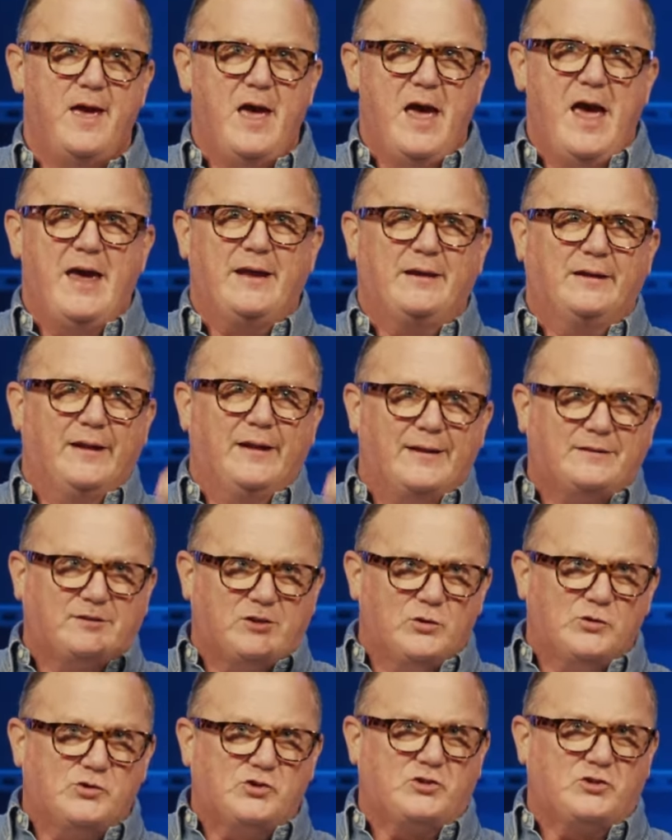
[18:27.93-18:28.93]
And let
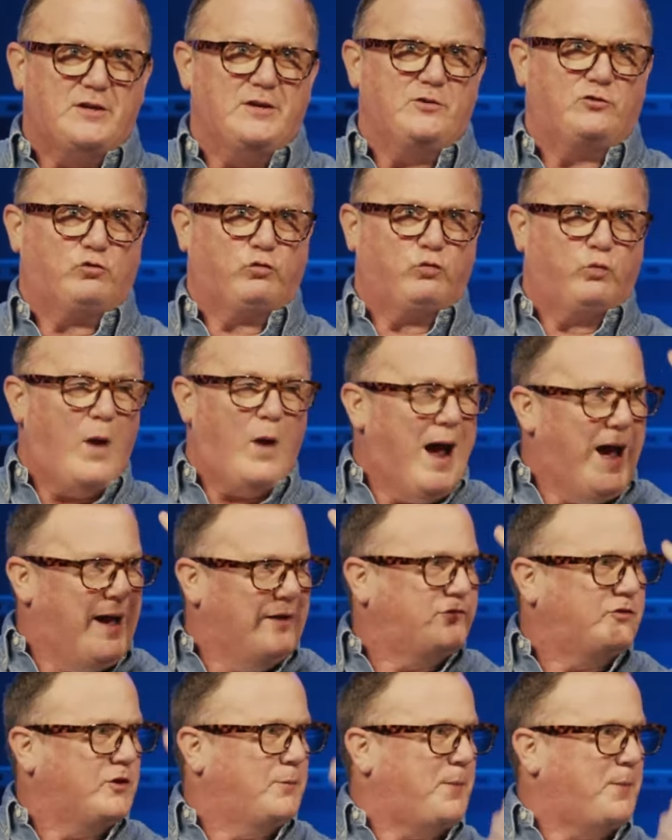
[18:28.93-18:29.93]
those things
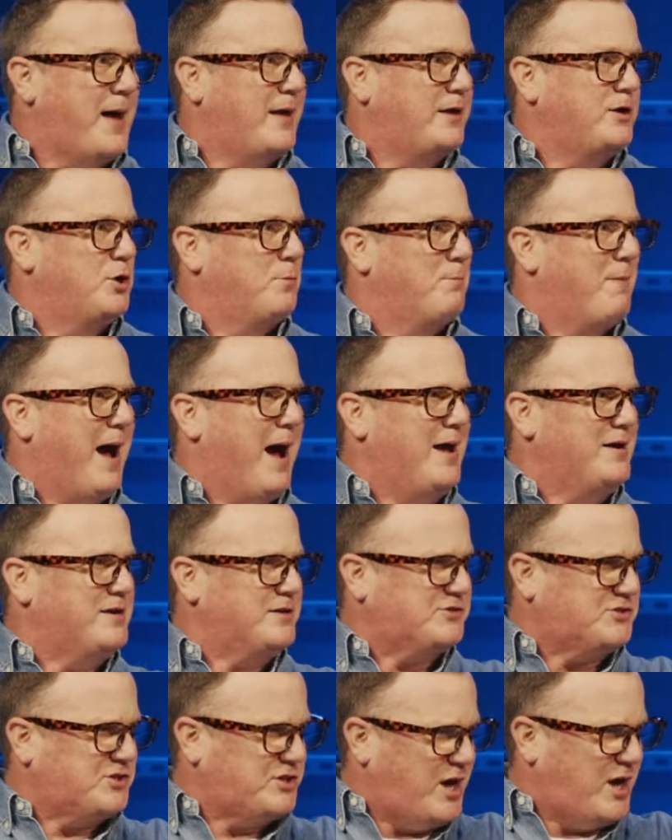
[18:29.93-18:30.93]
rise up out of your mind
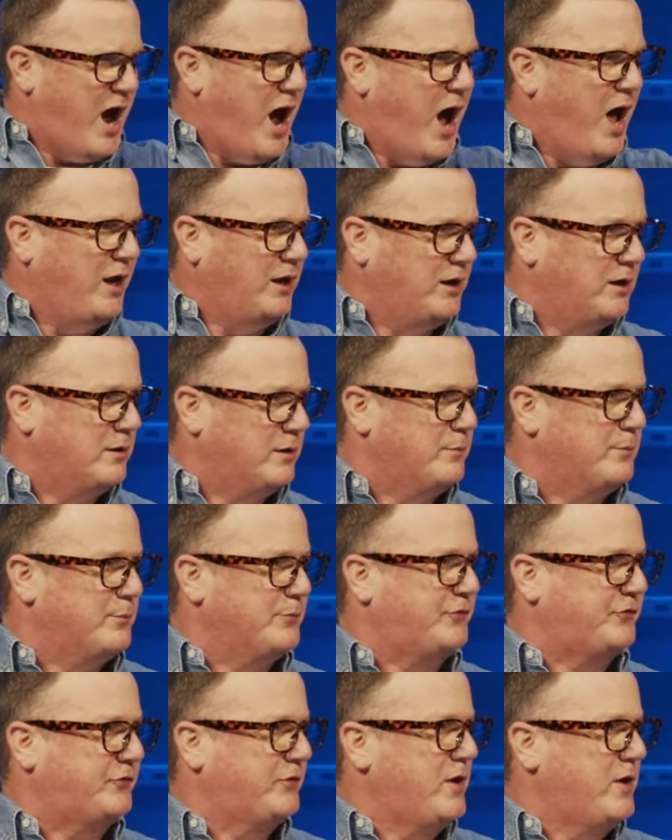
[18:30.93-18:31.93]
as
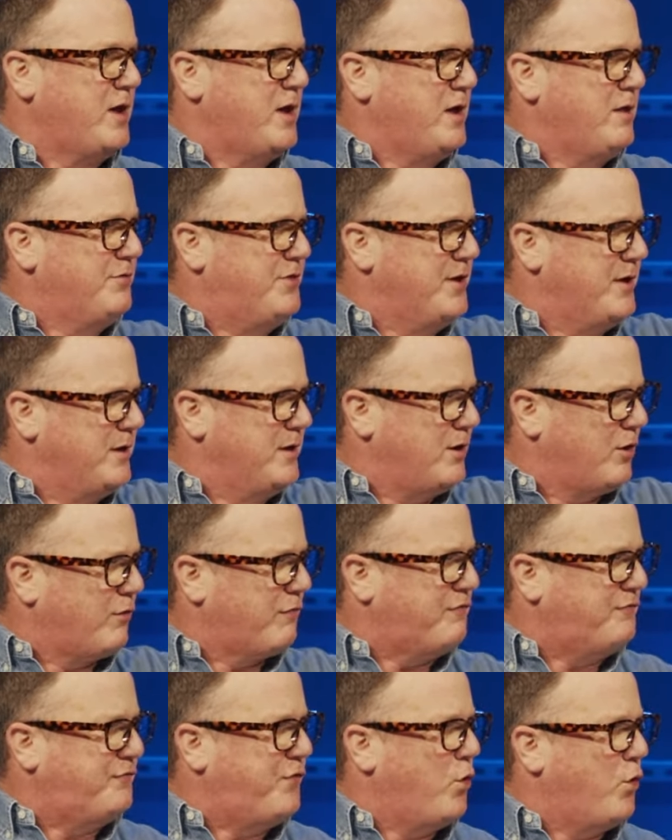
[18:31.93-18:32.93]
columns that are
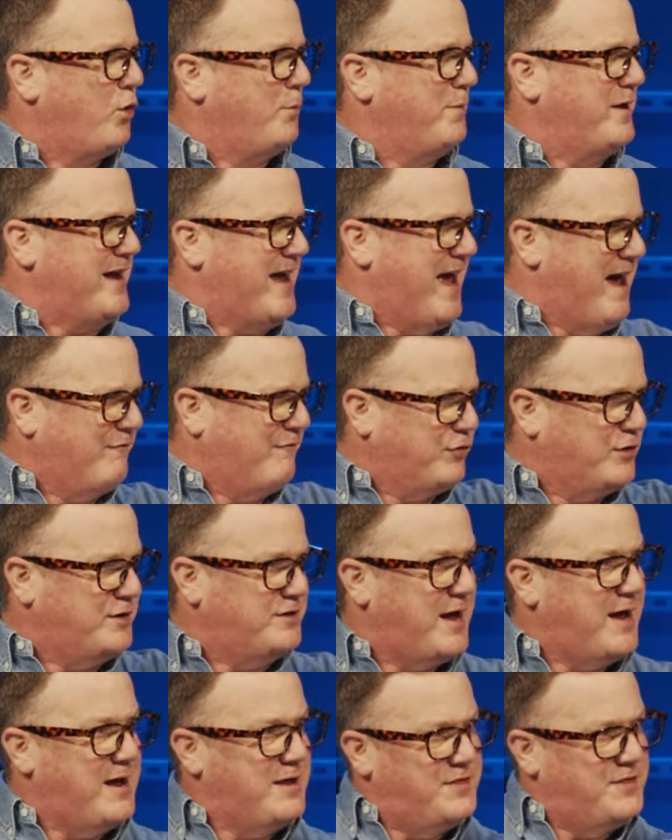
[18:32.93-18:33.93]
forming every
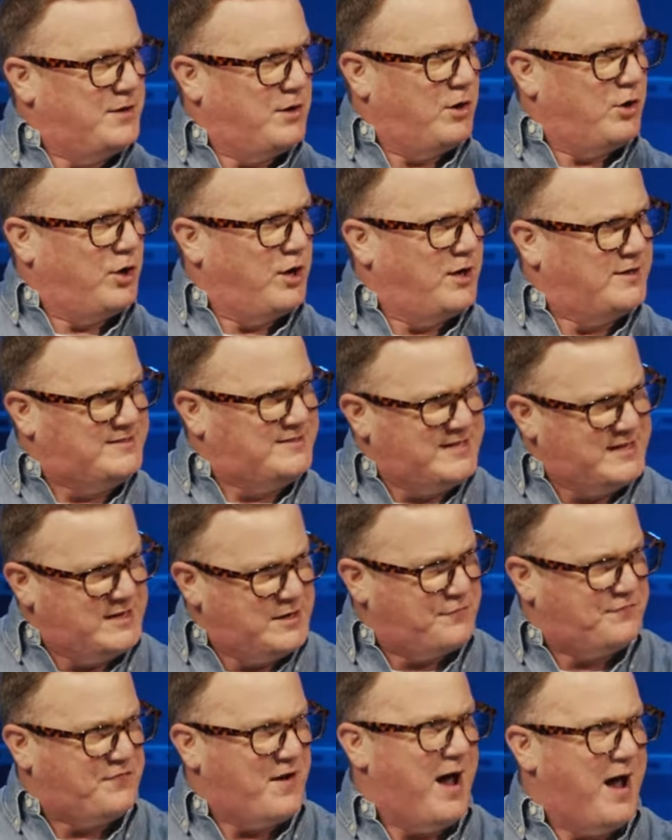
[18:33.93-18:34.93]
day that are
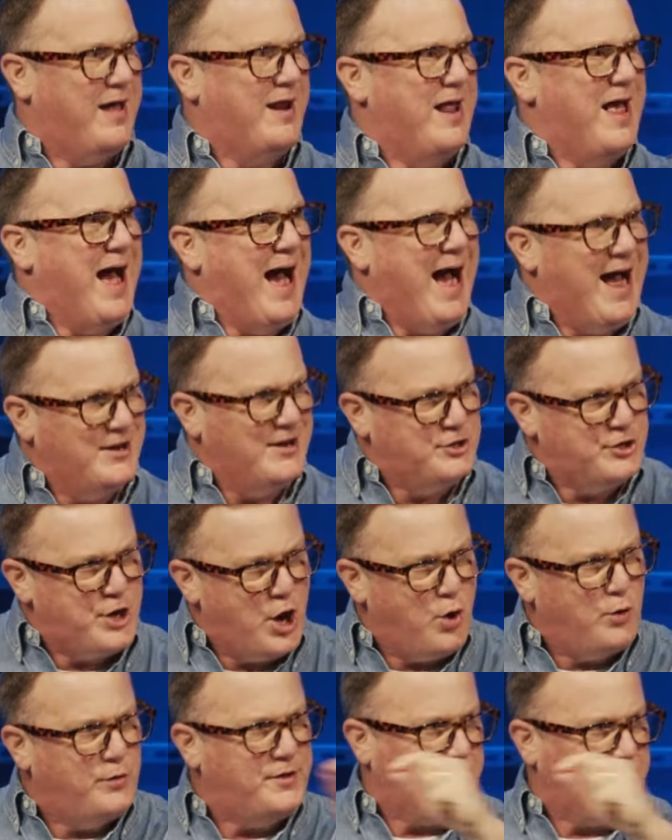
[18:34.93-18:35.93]
identified. I
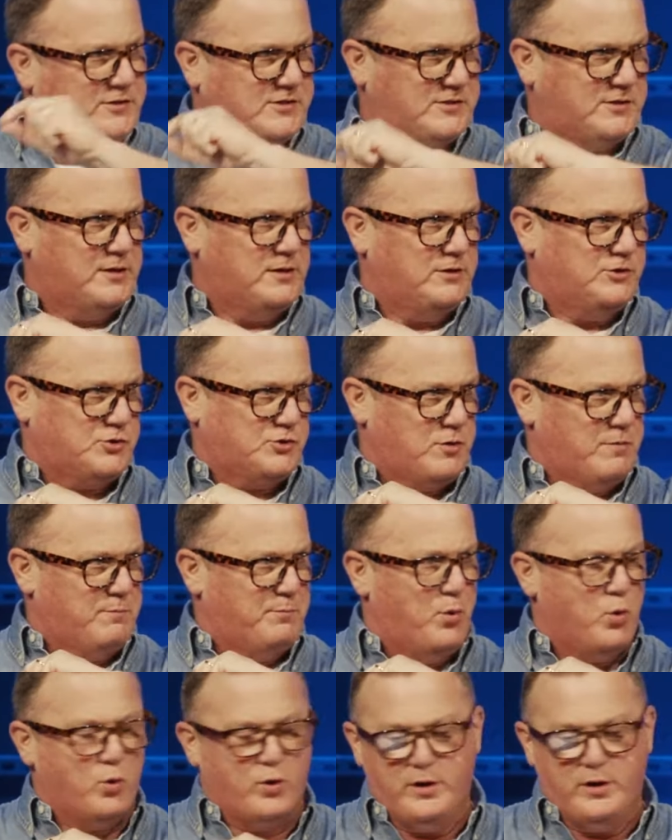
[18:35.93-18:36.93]
know these things are
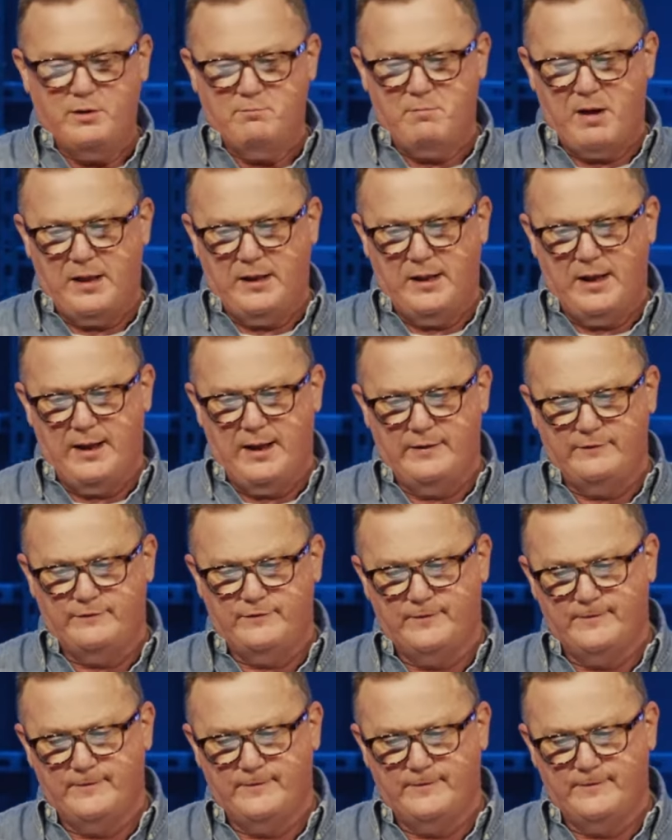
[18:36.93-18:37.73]
important in my life.